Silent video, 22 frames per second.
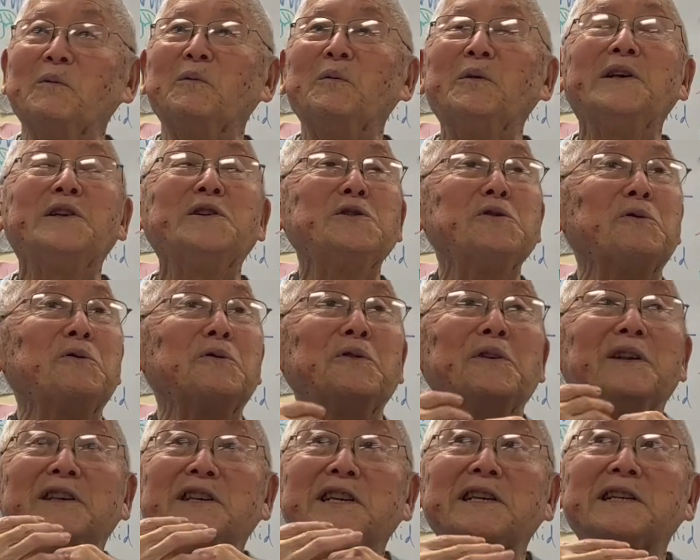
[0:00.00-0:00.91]
We
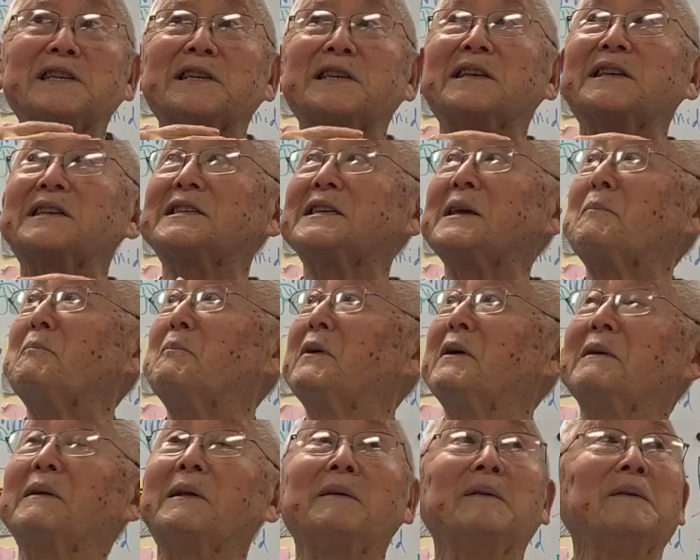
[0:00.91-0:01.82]
children just sat
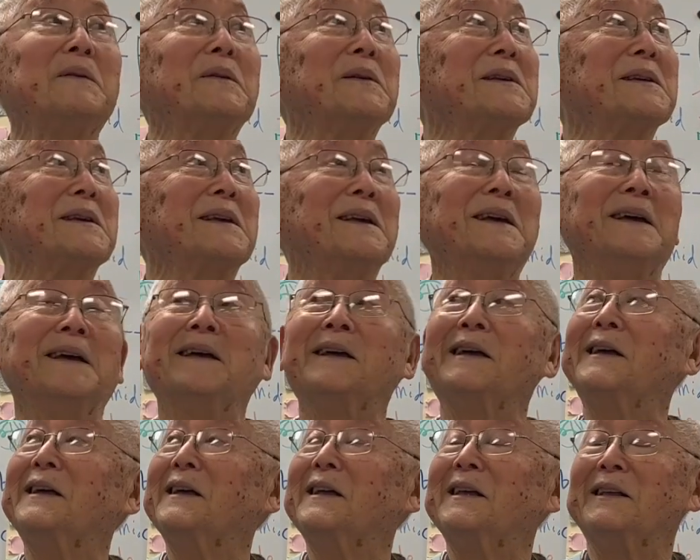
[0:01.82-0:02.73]
back
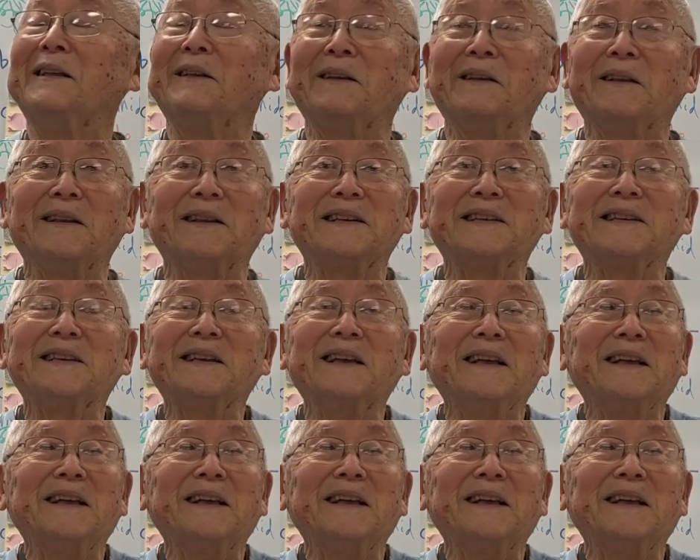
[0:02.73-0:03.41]
and